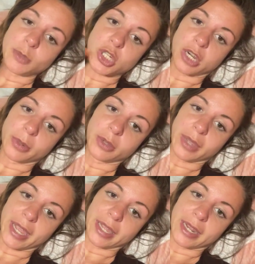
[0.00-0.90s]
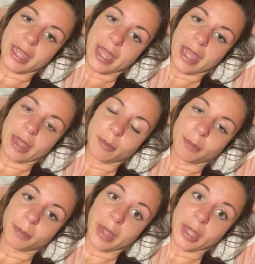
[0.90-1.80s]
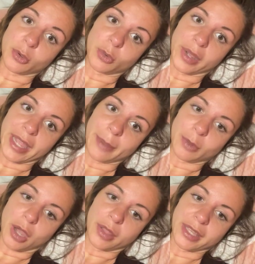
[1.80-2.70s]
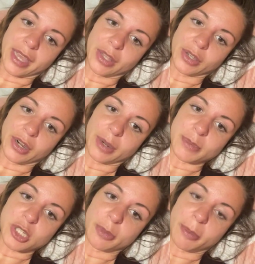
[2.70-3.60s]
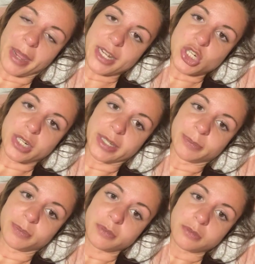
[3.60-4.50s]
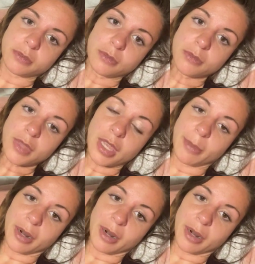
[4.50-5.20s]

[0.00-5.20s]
share when you can. But who I am, Colleen Gallagher. I'm super passionate about